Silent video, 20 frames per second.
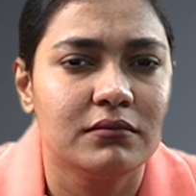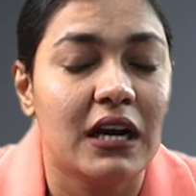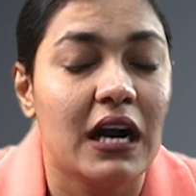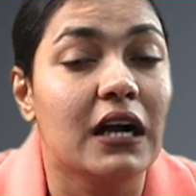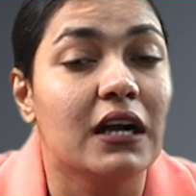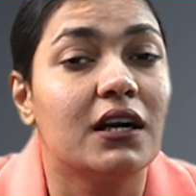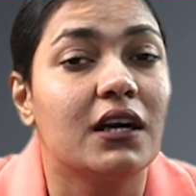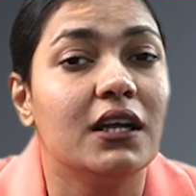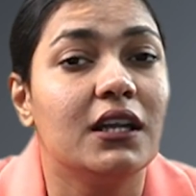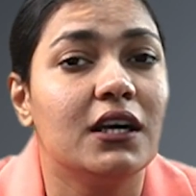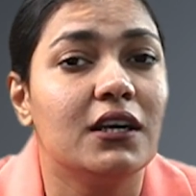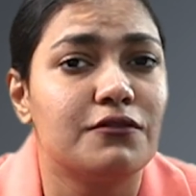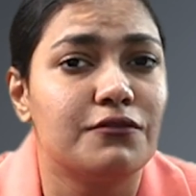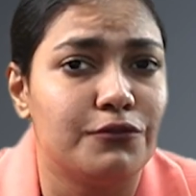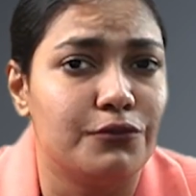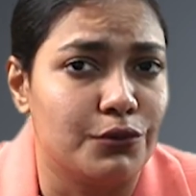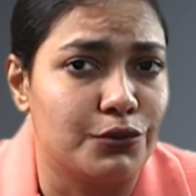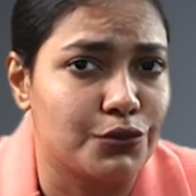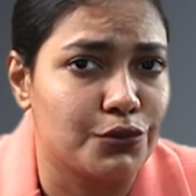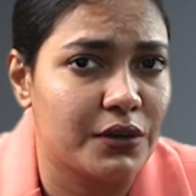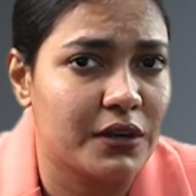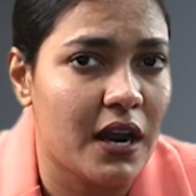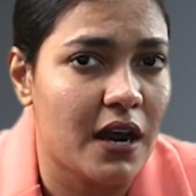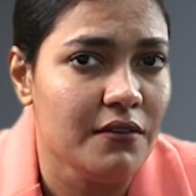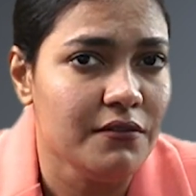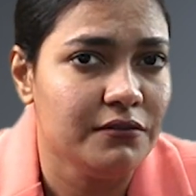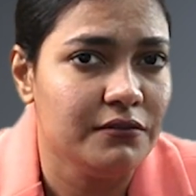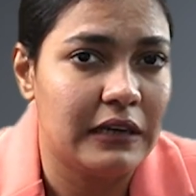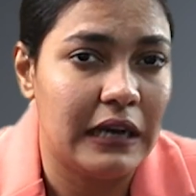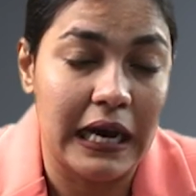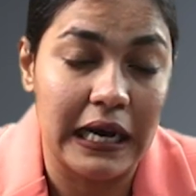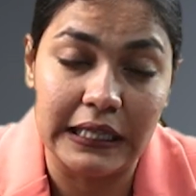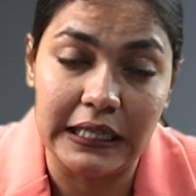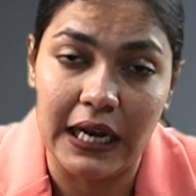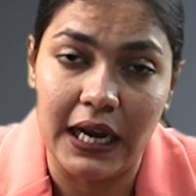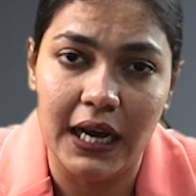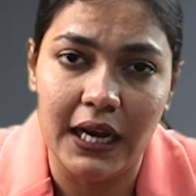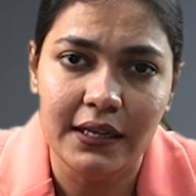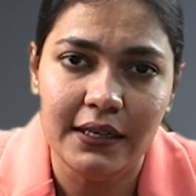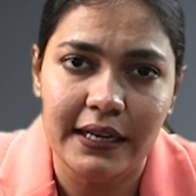a colored photograph,
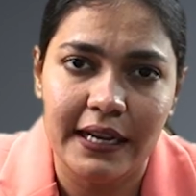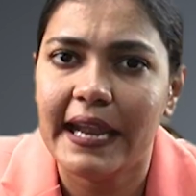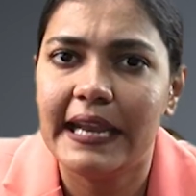Aadhaar,